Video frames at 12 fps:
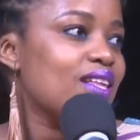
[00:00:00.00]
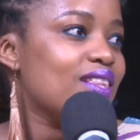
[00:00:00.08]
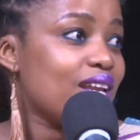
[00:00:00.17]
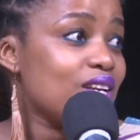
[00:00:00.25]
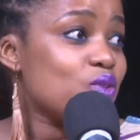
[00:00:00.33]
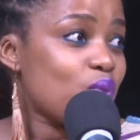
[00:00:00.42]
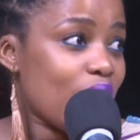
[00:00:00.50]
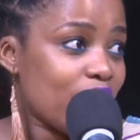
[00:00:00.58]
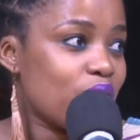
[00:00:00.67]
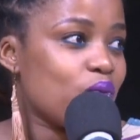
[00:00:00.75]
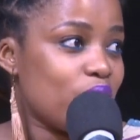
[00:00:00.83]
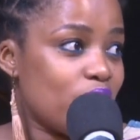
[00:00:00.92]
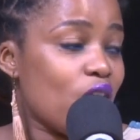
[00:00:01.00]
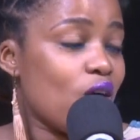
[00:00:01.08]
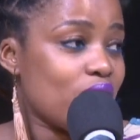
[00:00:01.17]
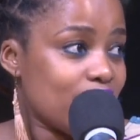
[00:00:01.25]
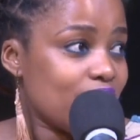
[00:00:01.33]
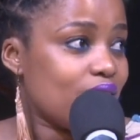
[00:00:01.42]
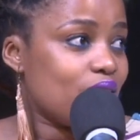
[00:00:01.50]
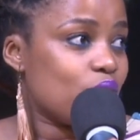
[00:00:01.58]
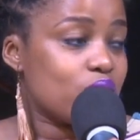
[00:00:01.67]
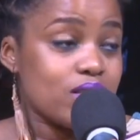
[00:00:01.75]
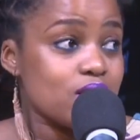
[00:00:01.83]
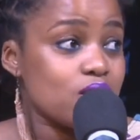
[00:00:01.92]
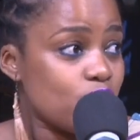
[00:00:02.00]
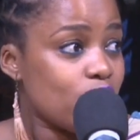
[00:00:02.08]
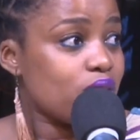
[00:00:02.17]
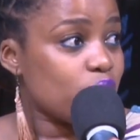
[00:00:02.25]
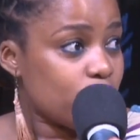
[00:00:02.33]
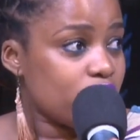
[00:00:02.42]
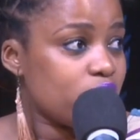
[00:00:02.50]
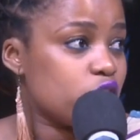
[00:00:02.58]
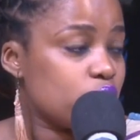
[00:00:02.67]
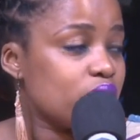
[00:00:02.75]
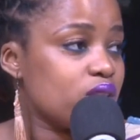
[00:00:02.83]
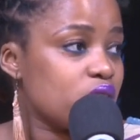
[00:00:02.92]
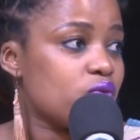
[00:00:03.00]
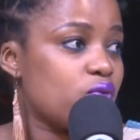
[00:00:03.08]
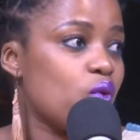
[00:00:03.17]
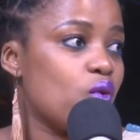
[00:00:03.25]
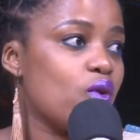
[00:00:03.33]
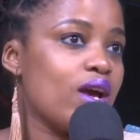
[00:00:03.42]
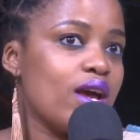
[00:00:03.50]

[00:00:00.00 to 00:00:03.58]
that is why we are here, or this is what we are doing this for